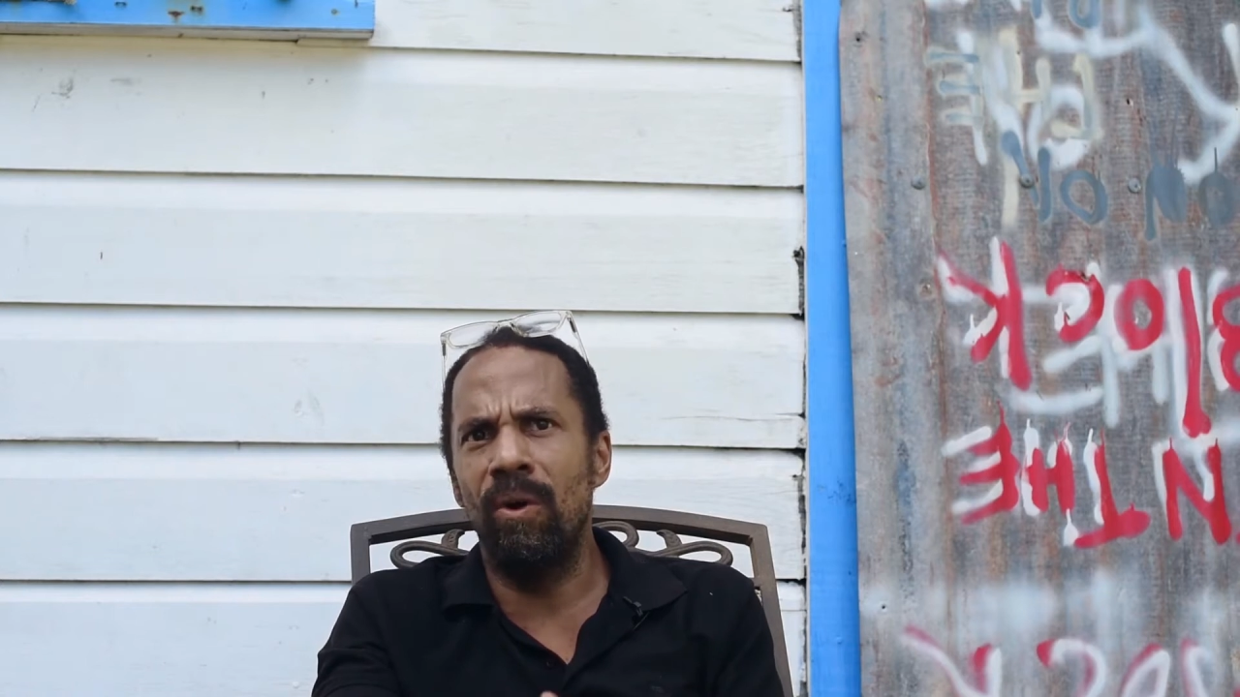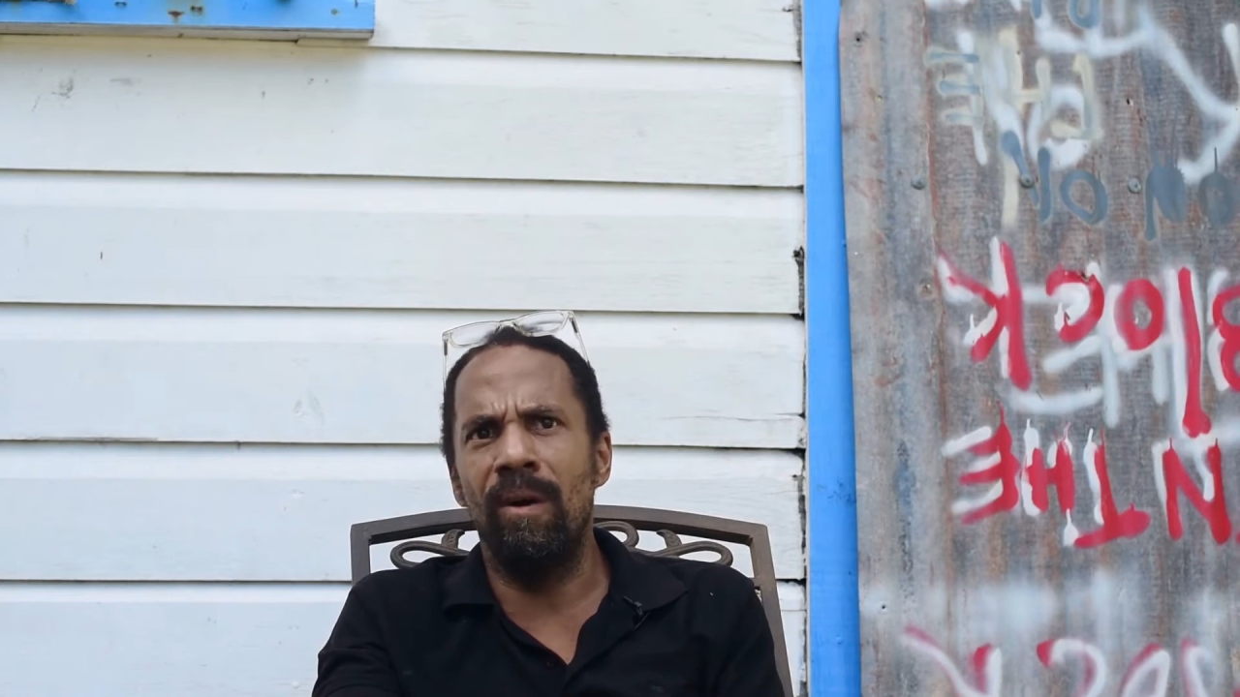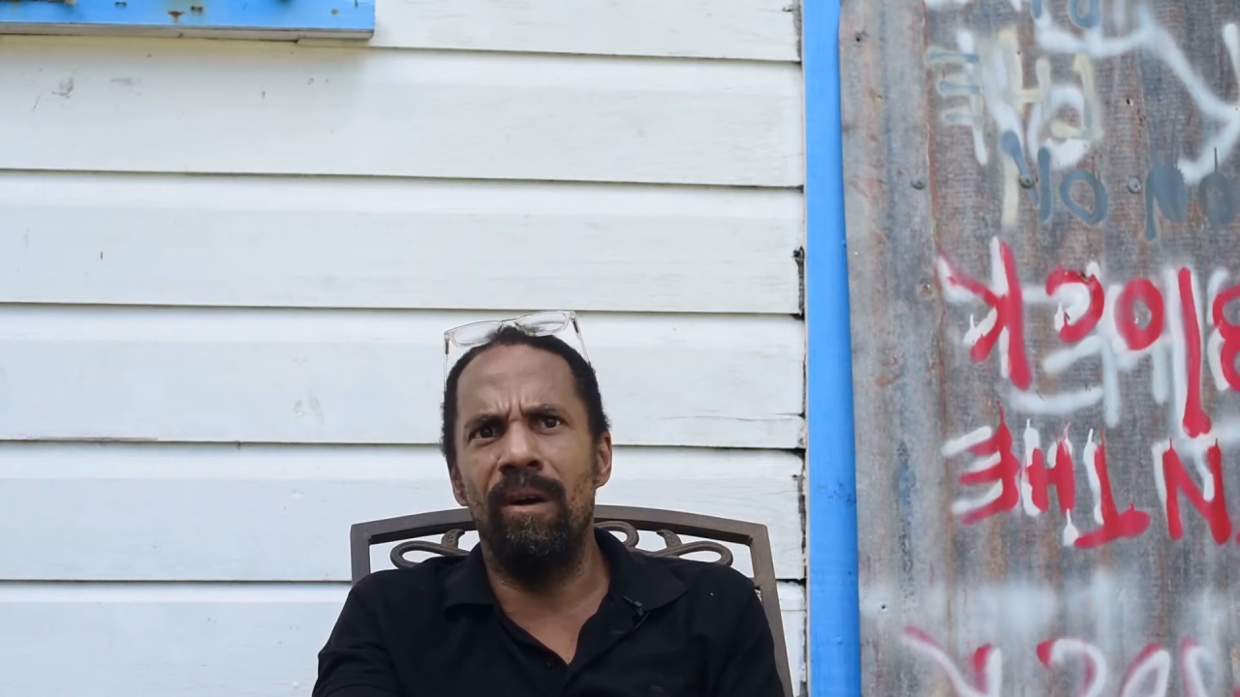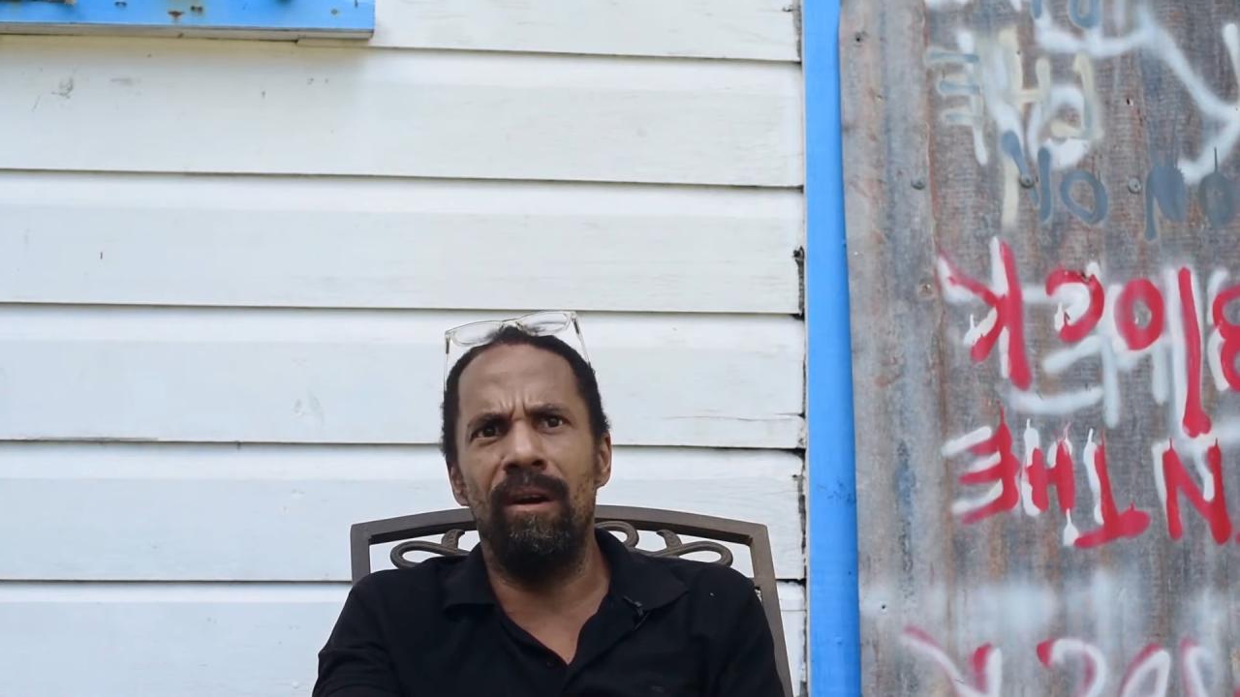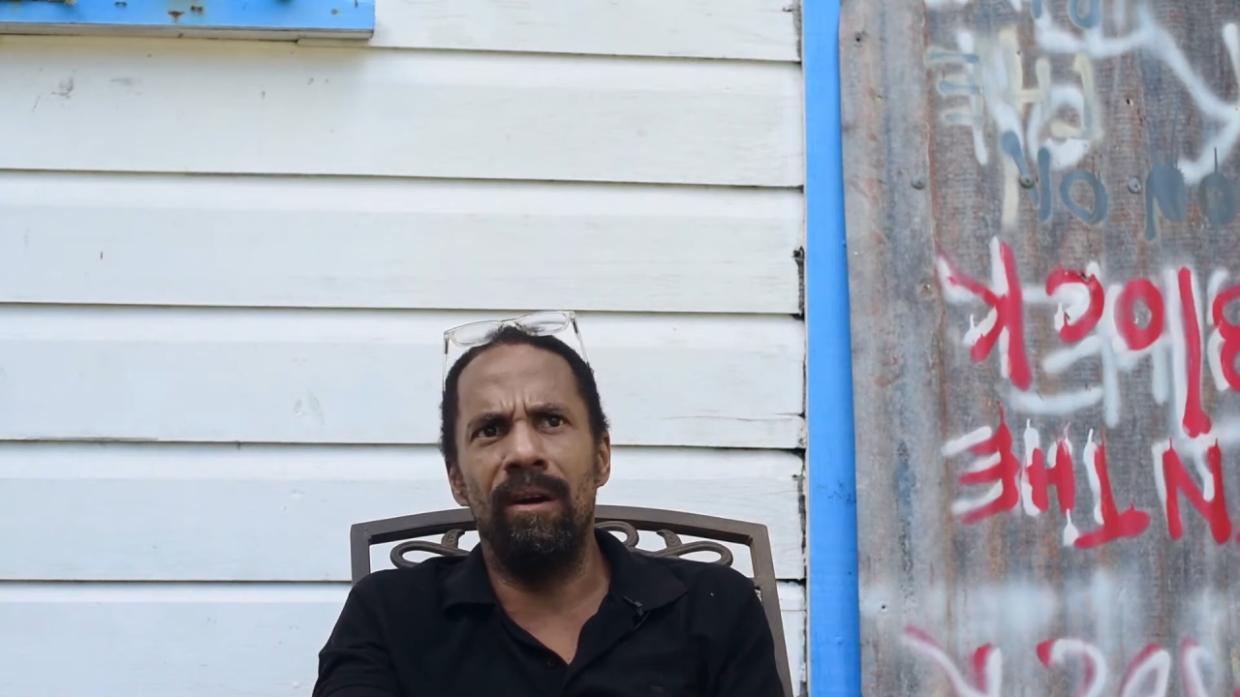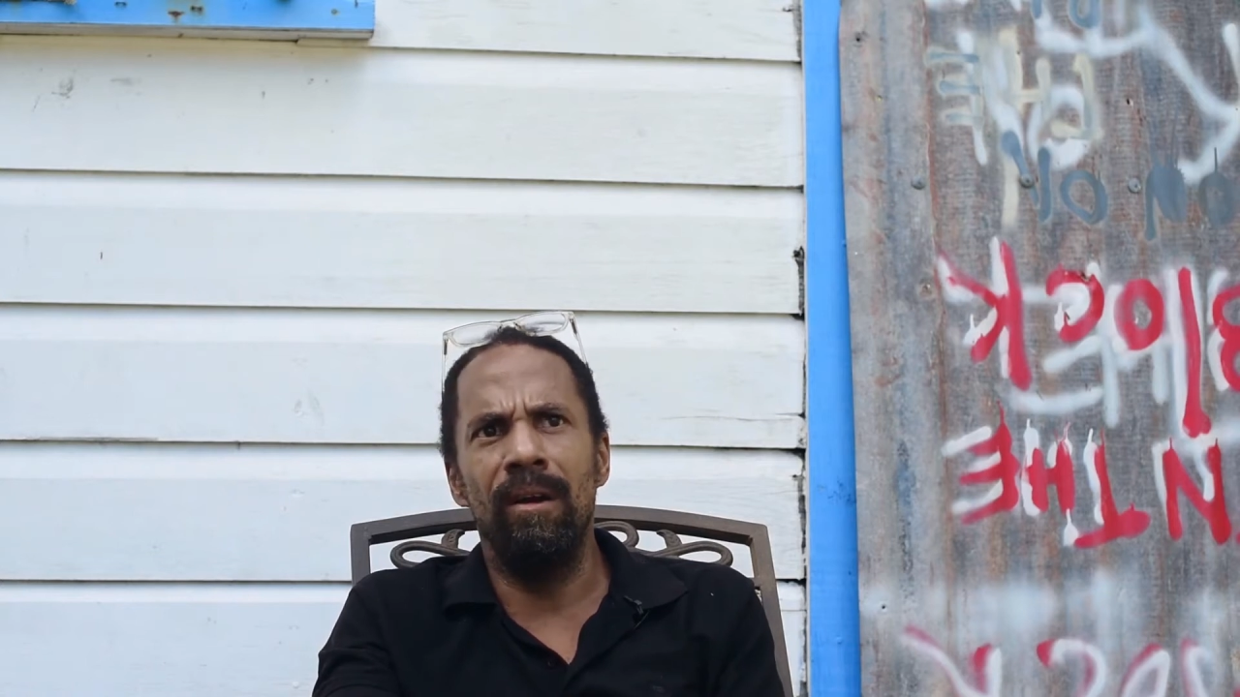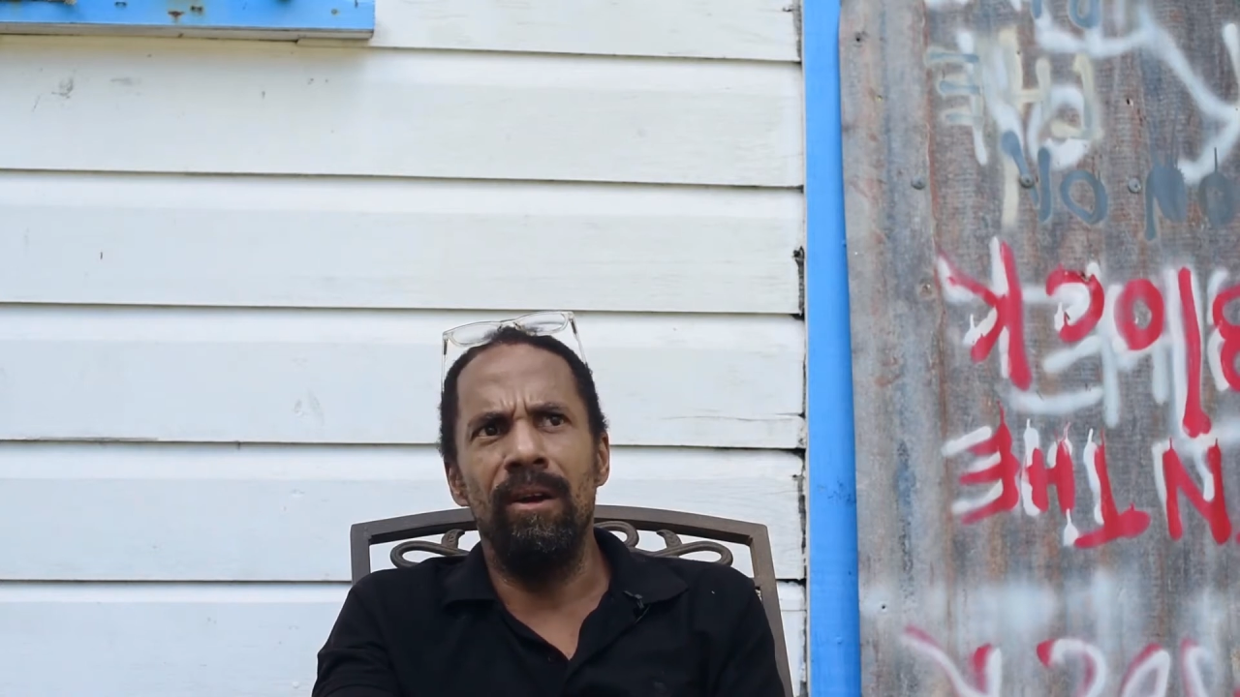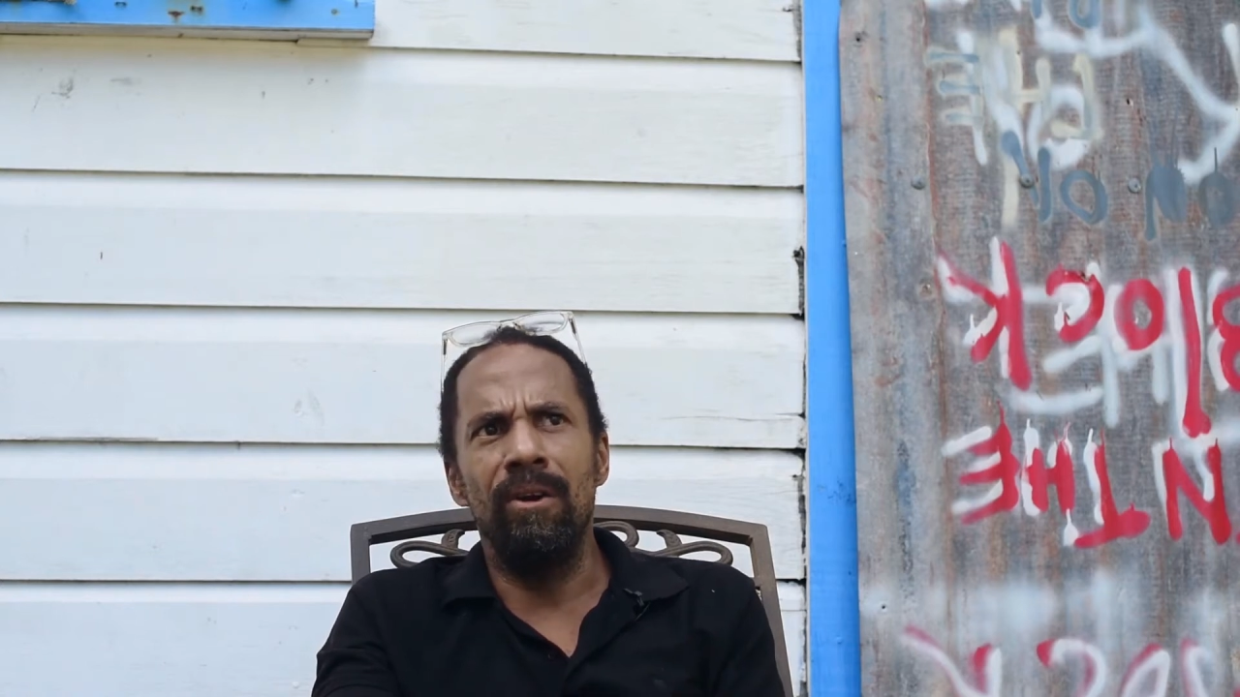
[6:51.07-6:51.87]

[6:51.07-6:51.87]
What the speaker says: or